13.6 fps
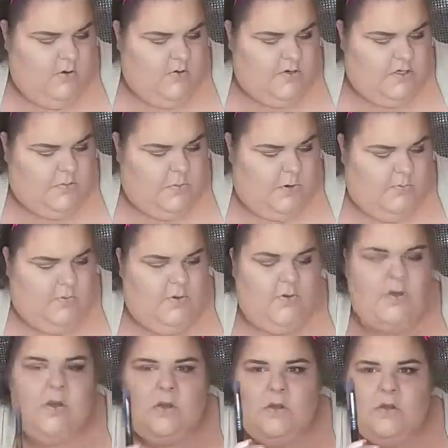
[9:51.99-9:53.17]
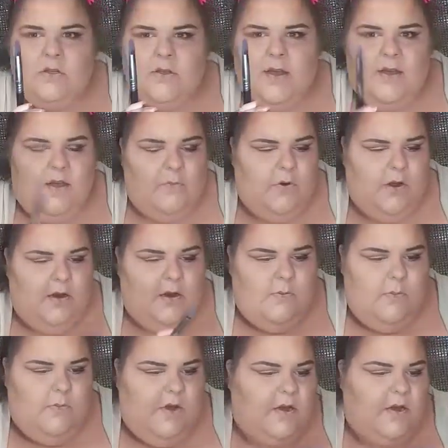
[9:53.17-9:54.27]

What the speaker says: gorgeous purple? I got product on my